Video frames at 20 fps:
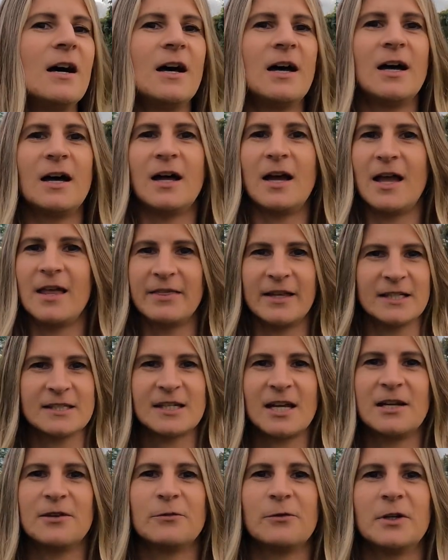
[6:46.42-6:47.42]
And that's
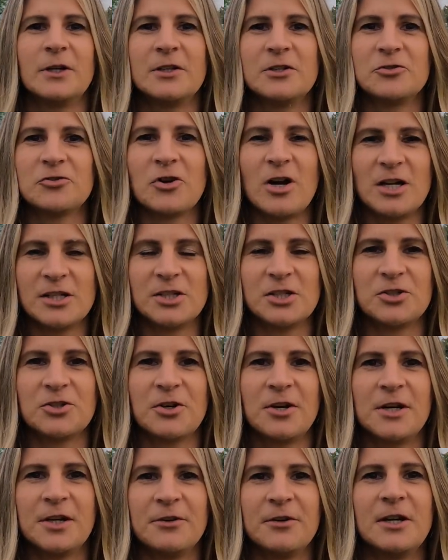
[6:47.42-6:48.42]
kind of one of the draws to
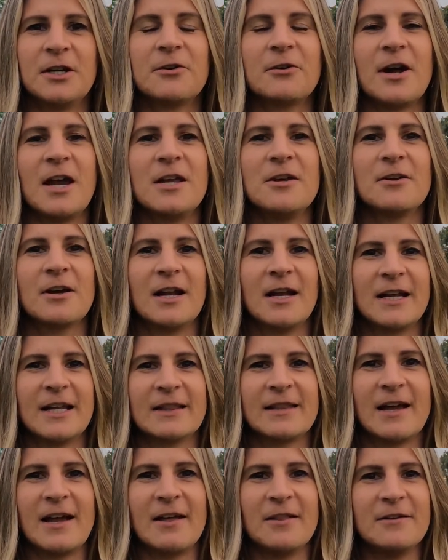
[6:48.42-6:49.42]
Cherry Creek, right? You kind of
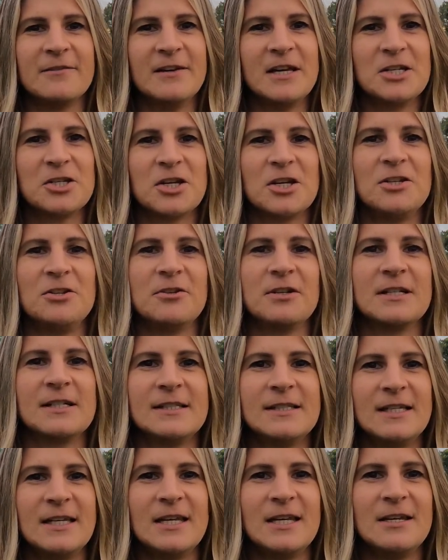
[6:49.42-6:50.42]
get that elevation, you can
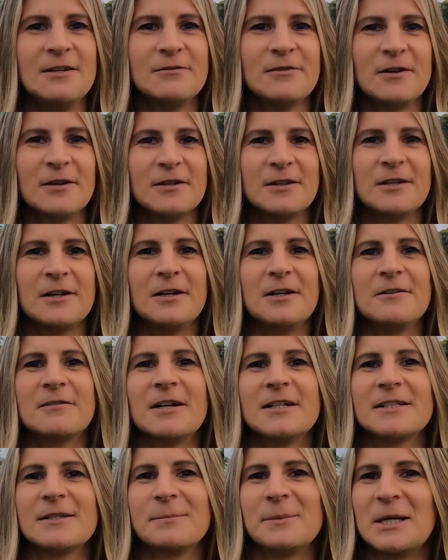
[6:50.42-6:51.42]
see further, you've
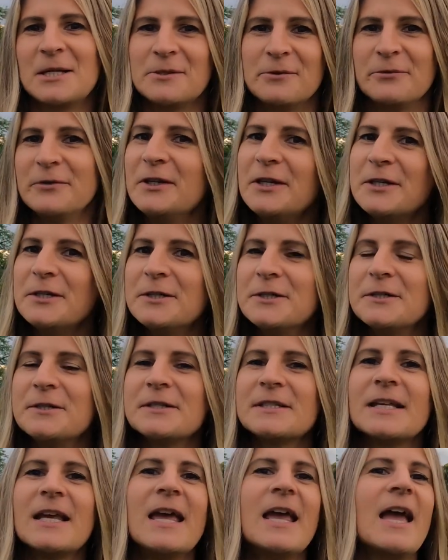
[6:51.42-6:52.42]
got some nice
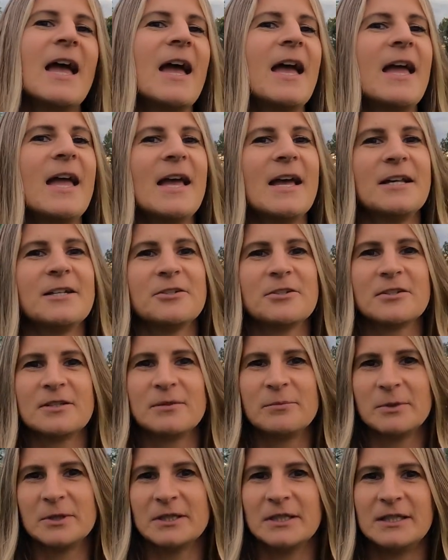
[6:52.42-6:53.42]
views, and just
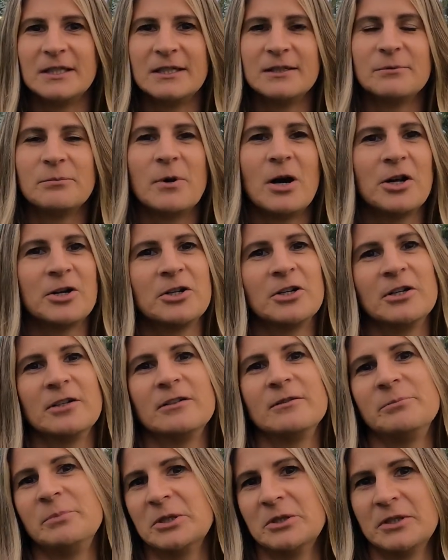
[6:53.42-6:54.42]
some really modern